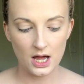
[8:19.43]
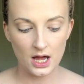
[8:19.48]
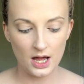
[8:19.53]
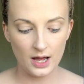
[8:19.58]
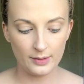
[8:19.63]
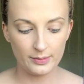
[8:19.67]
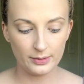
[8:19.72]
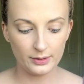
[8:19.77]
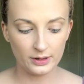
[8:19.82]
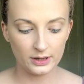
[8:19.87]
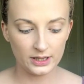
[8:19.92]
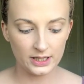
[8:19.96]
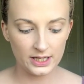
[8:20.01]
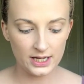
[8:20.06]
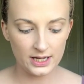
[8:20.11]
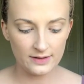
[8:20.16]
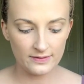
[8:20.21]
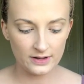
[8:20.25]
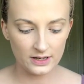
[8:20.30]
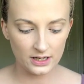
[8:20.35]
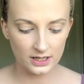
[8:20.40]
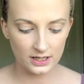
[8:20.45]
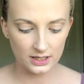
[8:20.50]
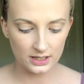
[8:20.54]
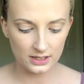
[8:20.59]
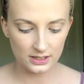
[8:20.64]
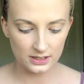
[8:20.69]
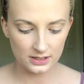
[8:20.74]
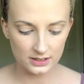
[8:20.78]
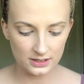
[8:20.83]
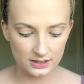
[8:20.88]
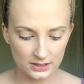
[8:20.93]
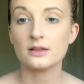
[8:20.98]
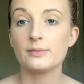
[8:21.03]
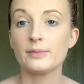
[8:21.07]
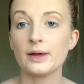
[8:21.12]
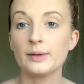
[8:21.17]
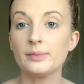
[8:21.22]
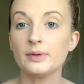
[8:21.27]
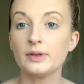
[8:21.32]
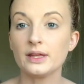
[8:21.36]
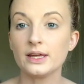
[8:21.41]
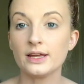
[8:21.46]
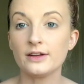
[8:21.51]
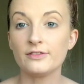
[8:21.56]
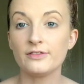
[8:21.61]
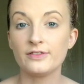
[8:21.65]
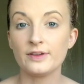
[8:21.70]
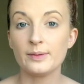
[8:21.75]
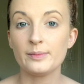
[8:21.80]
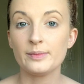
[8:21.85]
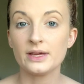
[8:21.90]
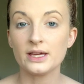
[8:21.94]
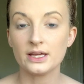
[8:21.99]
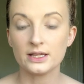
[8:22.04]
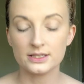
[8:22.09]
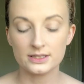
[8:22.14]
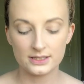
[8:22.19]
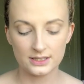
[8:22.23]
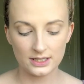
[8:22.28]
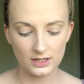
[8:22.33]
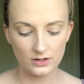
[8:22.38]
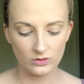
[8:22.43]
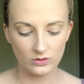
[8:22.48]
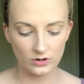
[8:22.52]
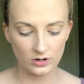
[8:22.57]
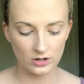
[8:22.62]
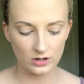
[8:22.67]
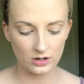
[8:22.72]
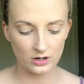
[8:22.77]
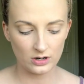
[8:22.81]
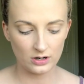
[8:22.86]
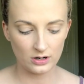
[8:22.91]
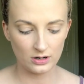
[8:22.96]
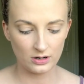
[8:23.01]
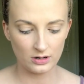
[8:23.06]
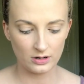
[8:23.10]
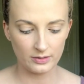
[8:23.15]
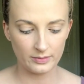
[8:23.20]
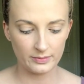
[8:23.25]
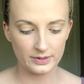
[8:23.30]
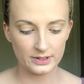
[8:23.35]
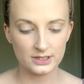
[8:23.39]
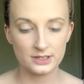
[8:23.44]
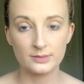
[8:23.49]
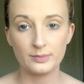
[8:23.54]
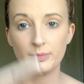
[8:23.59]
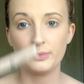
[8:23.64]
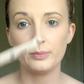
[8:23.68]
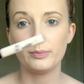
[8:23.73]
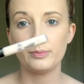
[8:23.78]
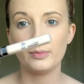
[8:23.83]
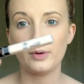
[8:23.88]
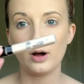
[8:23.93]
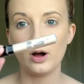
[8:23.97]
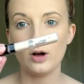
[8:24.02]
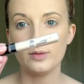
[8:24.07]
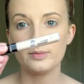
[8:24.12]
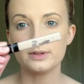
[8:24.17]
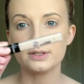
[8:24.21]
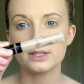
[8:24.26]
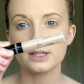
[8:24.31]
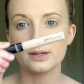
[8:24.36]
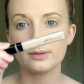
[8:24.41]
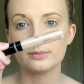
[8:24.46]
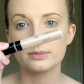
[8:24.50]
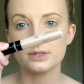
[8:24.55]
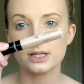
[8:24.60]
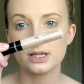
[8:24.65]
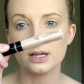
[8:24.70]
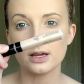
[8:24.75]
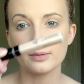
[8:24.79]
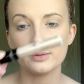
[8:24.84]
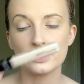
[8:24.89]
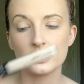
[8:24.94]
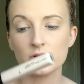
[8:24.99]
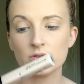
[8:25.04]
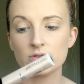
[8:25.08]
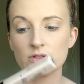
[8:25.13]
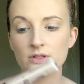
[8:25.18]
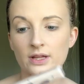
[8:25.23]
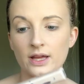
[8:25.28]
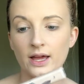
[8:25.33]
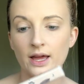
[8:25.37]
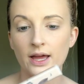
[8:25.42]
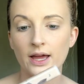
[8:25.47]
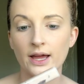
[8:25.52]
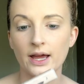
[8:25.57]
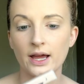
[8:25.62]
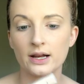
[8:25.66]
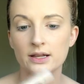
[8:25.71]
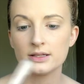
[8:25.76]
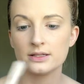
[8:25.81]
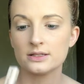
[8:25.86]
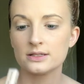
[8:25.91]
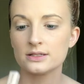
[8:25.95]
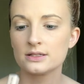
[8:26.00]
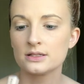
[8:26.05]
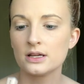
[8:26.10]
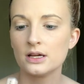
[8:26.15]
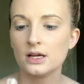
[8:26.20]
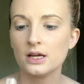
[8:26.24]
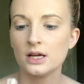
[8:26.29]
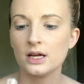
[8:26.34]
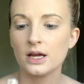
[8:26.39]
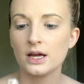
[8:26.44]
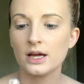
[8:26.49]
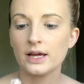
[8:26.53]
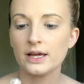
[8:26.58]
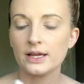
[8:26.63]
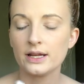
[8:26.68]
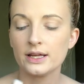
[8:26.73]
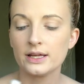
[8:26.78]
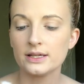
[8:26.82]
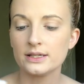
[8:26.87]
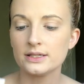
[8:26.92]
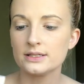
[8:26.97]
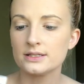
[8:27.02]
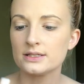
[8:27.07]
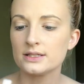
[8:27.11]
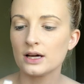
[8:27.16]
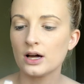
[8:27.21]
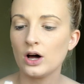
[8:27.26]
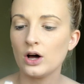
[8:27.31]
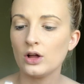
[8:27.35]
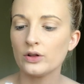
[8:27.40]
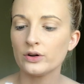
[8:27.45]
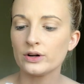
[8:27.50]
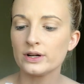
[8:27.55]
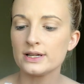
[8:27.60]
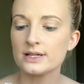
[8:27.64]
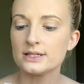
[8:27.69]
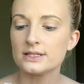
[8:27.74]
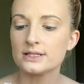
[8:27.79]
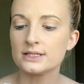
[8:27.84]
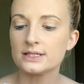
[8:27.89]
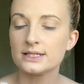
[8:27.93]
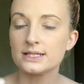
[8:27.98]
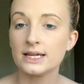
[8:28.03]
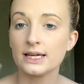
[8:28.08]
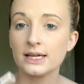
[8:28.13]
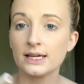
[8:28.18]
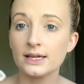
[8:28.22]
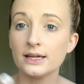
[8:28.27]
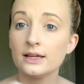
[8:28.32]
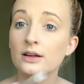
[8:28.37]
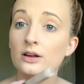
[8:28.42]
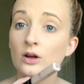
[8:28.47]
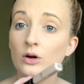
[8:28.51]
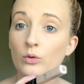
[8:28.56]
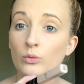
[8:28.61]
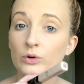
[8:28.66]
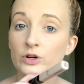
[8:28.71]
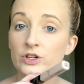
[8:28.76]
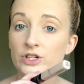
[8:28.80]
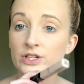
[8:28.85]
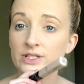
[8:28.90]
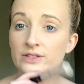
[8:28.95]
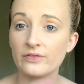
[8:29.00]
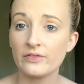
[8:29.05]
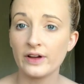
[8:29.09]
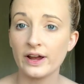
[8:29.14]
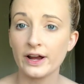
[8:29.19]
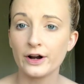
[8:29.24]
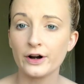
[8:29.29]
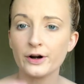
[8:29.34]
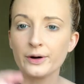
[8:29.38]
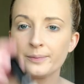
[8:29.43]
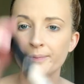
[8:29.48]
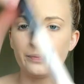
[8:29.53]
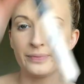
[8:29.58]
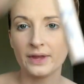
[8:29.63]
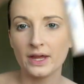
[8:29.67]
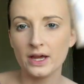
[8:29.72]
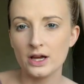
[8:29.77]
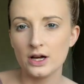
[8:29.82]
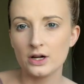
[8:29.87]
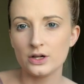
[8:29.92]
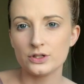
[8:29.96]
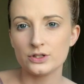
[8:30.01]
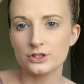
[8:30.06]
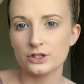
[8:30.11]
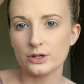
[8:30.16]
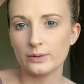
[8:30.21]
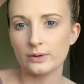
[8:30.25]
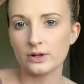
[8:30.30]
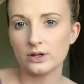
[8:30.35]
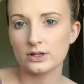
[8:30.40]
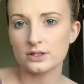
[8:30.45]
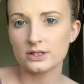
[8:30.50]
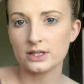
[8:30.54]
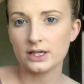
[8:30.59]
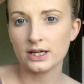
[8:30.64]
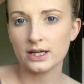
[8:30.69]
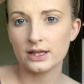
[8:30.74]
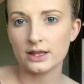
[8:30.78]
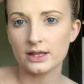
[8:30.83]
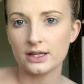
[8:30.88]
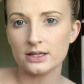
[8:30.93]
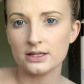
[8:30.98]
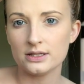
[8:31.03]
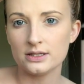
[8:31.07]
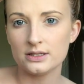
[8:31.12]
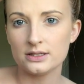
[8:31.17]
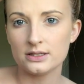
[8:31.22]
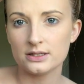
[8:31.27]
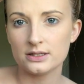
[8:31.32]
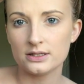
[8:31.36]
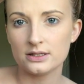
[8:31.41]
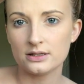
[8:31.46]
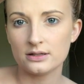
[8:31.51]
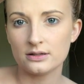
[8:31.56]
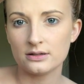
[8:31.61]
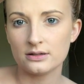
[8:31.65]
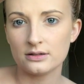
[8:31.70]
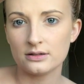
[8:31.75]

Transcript: I believe it is the Maybelline Fit Me concealer. It's almost empty. I've been using the heck out of this. The color is 10, which is fair. So it looks like this.